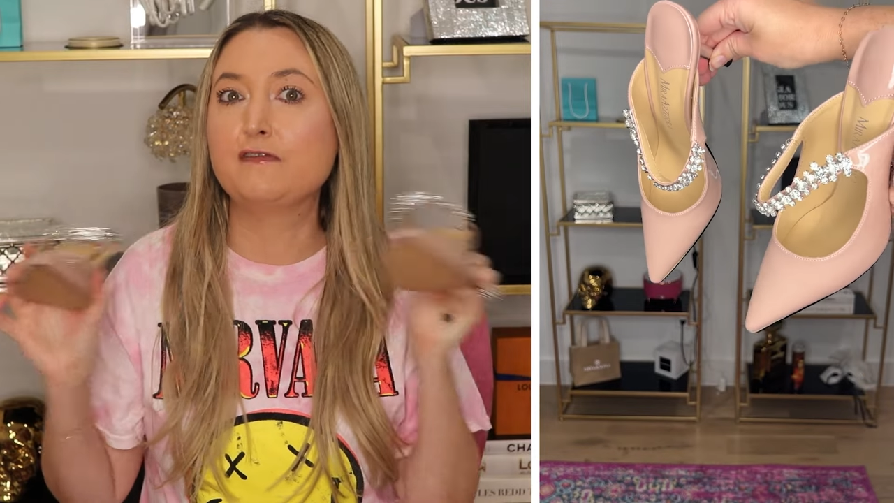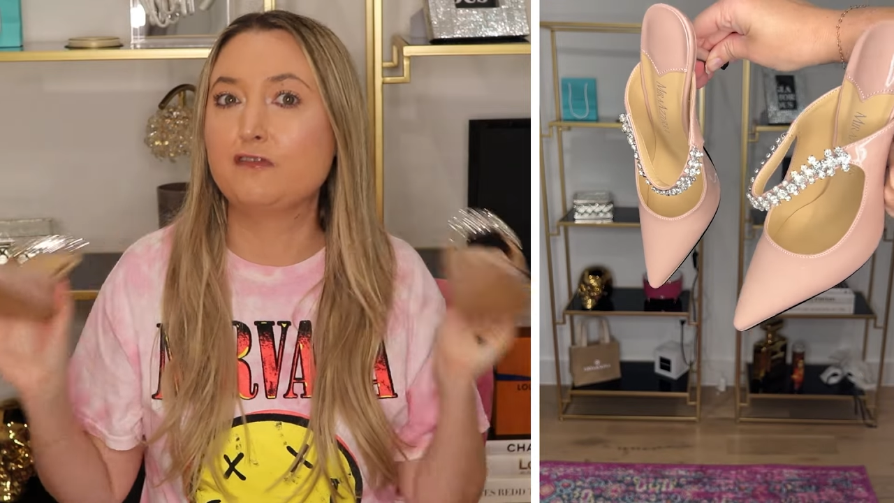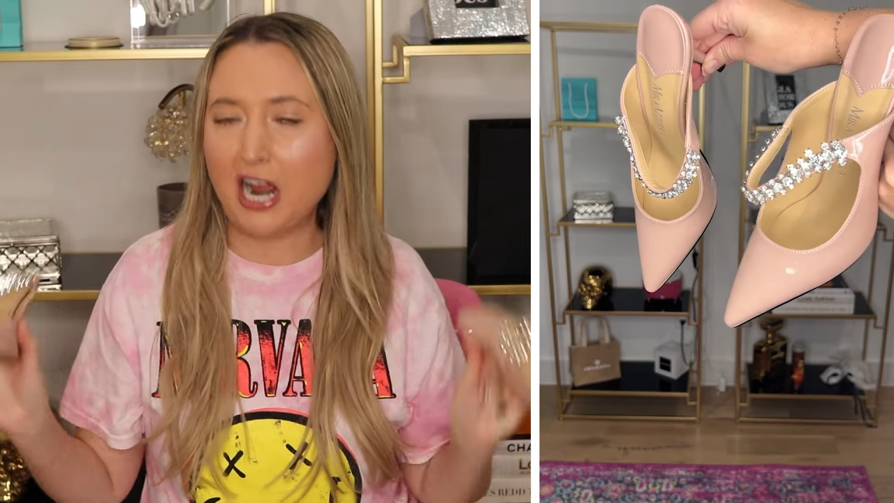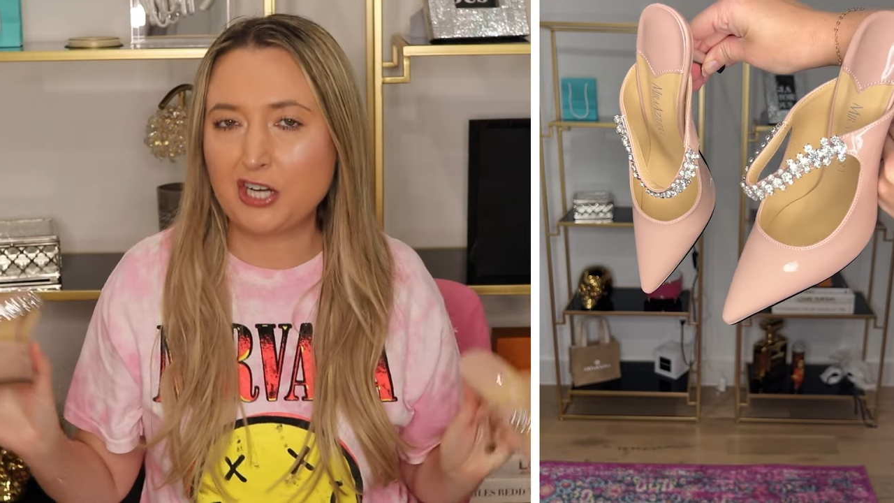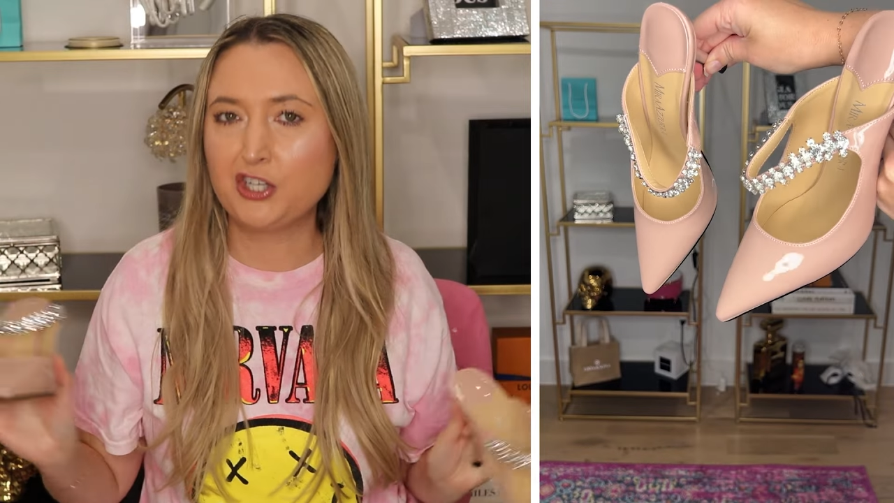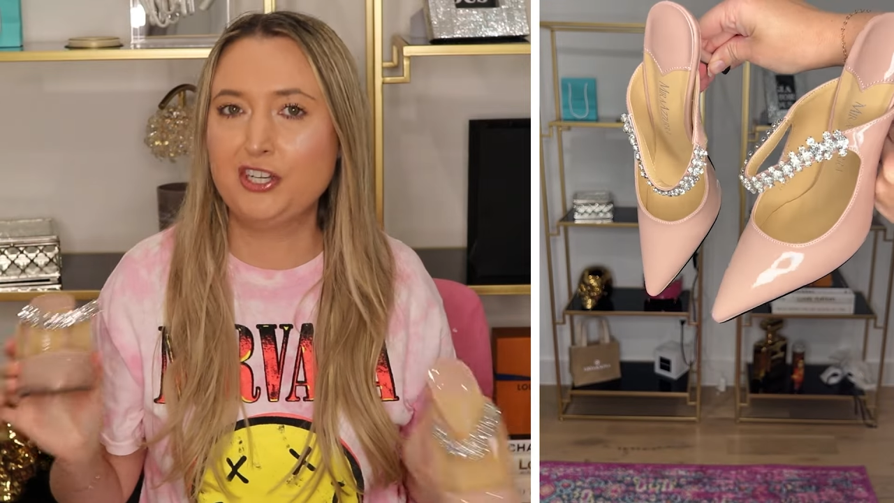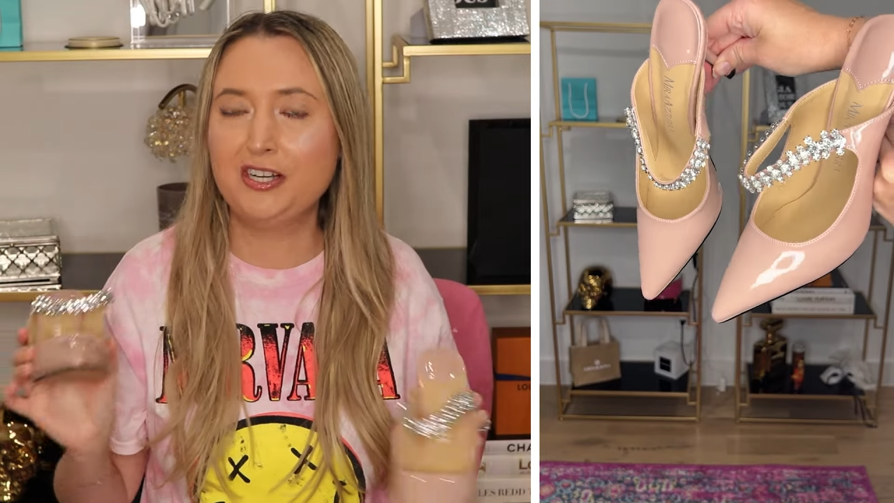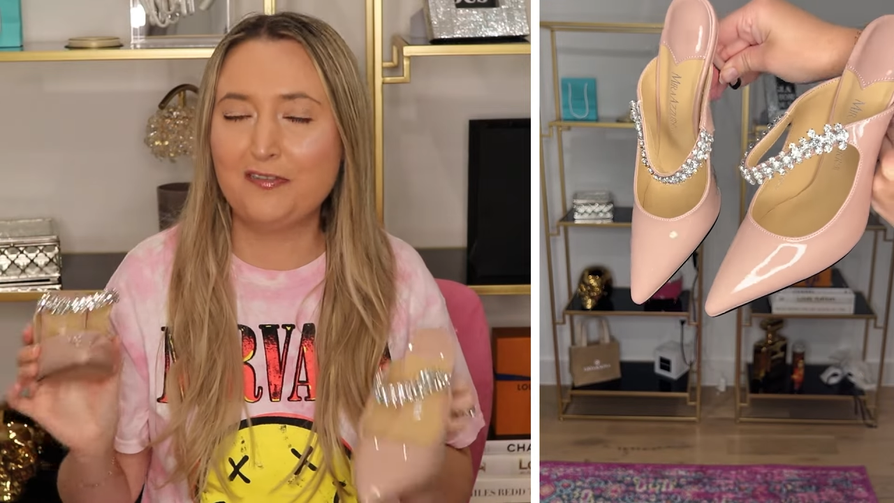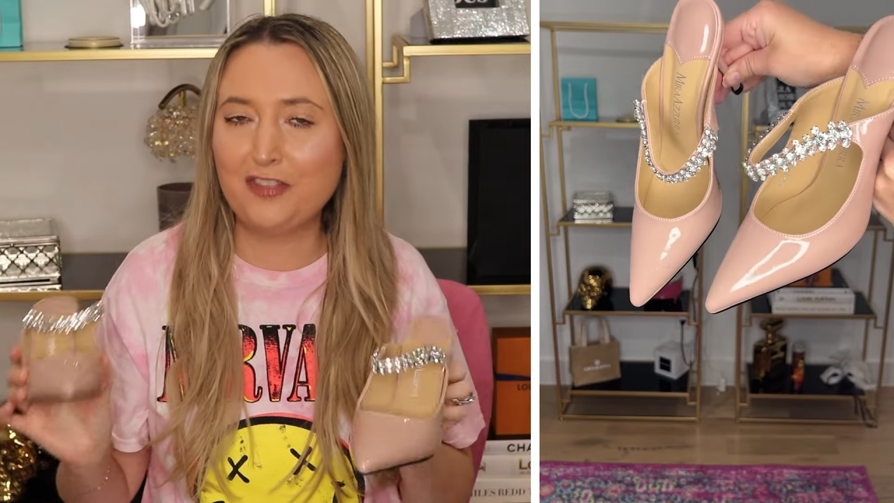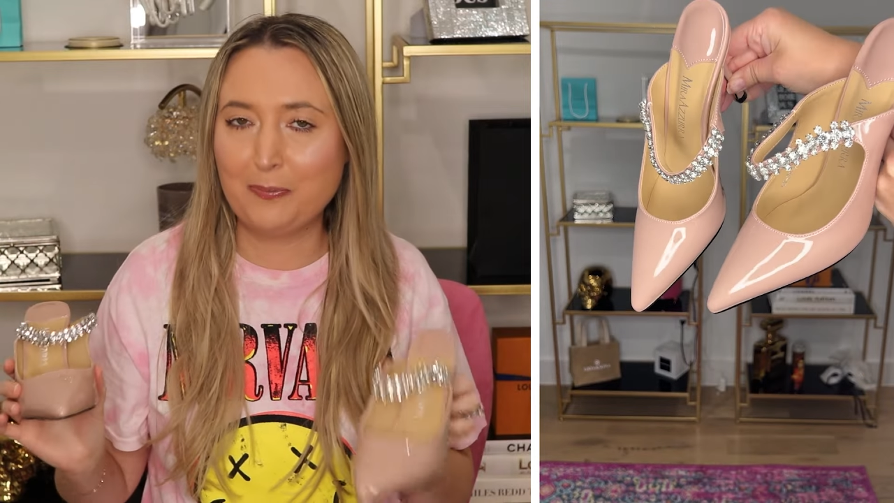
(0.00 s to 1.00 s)
fraction
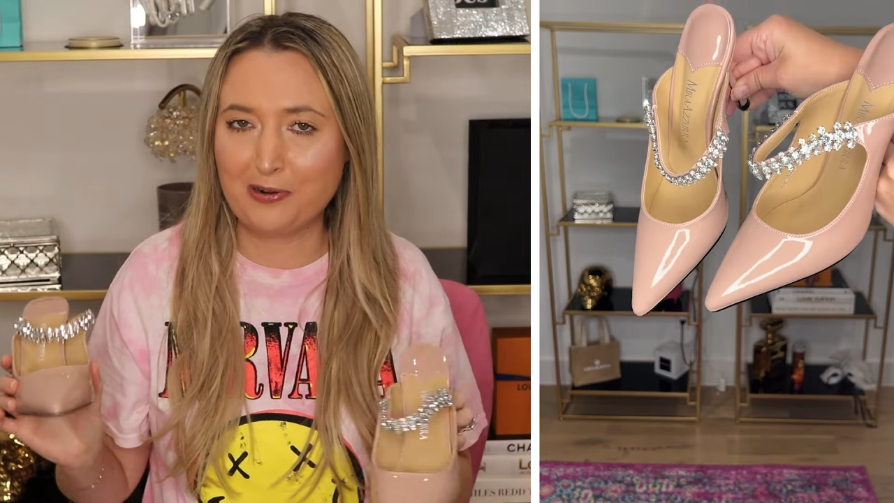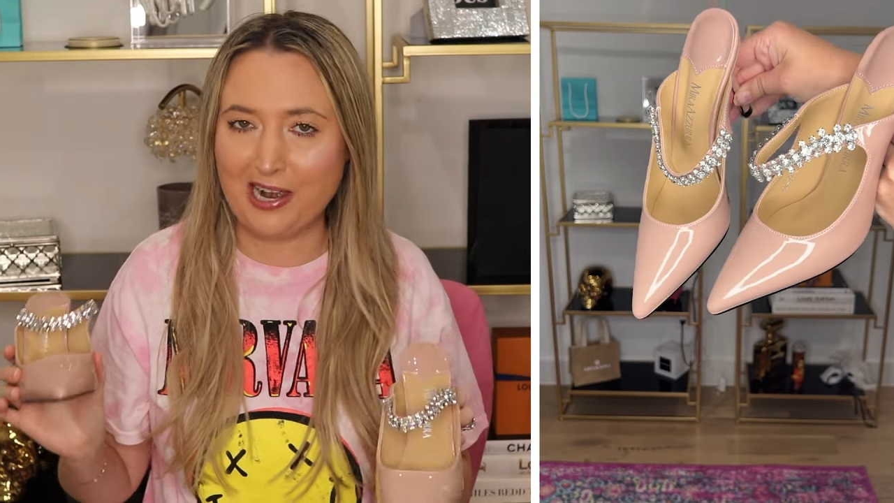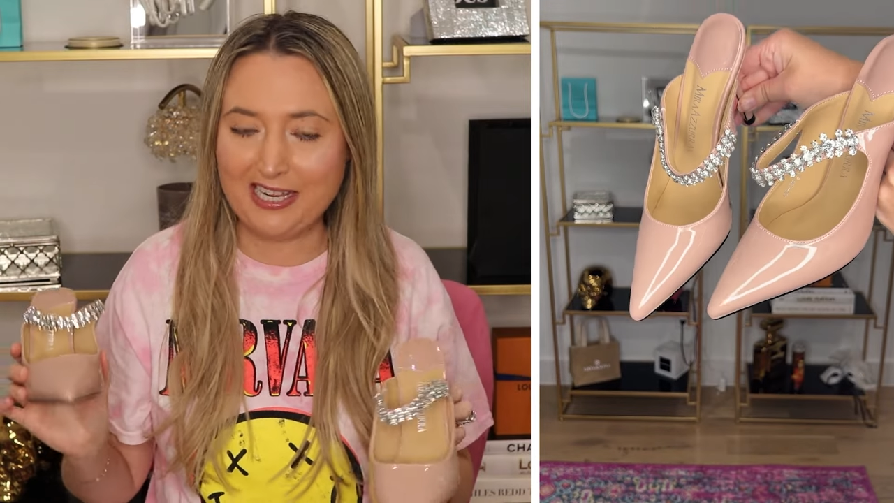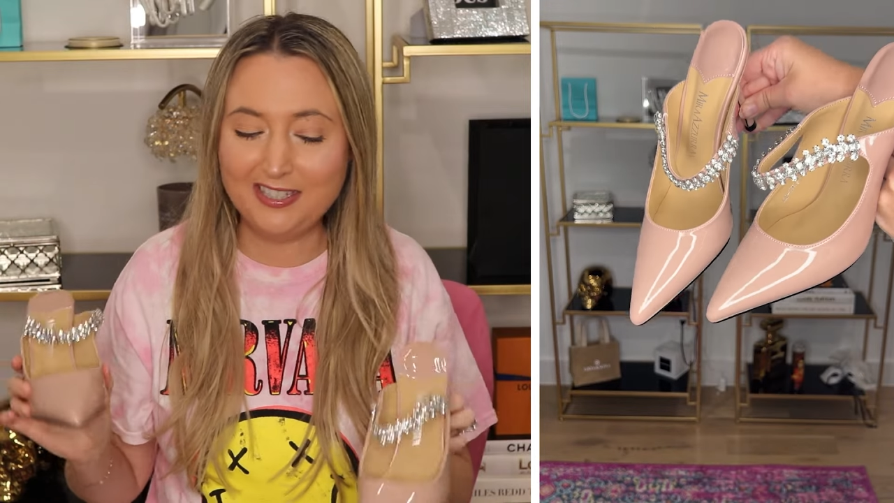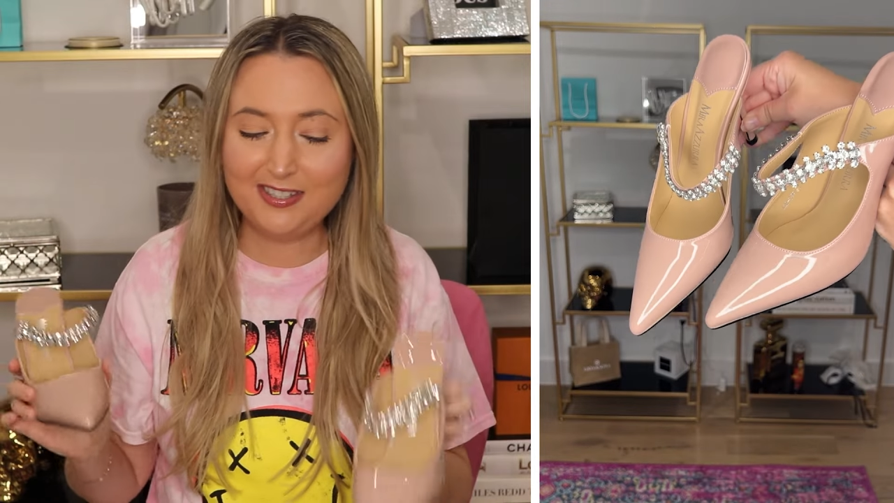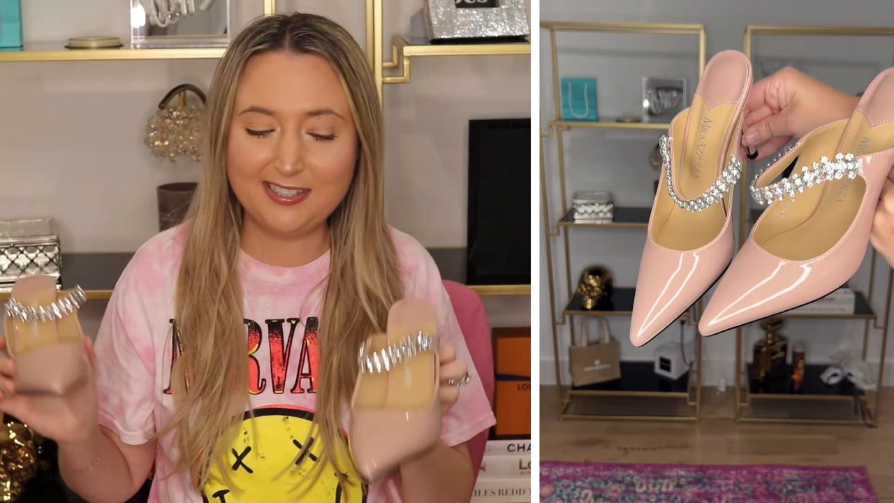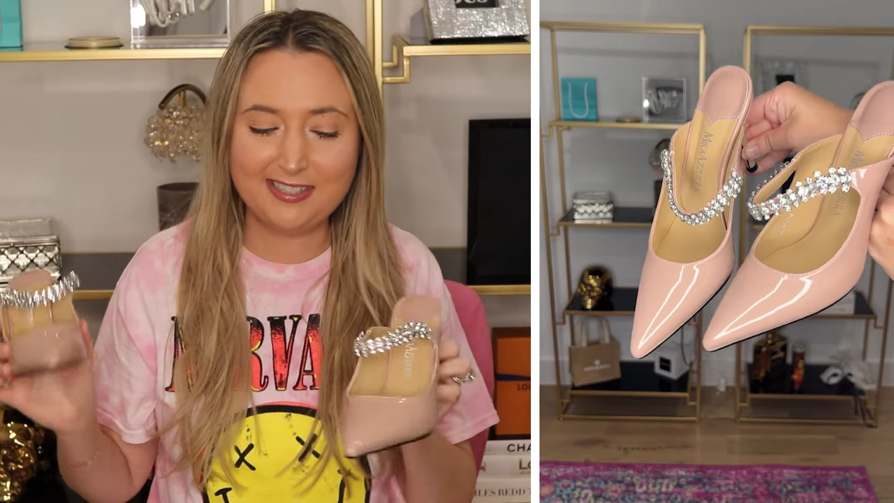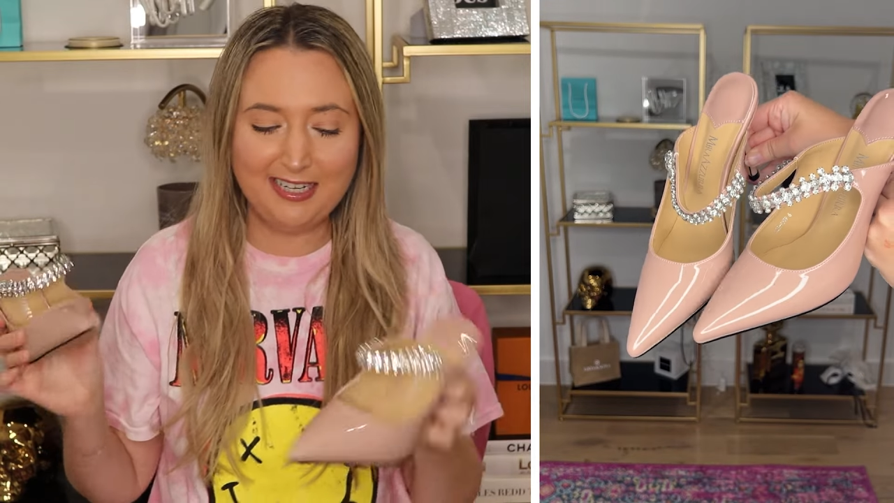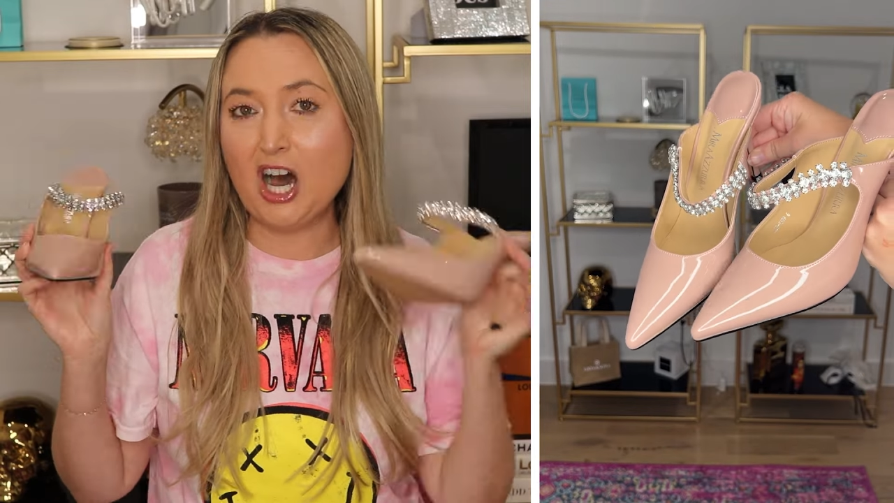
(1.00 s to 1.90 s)
of the price.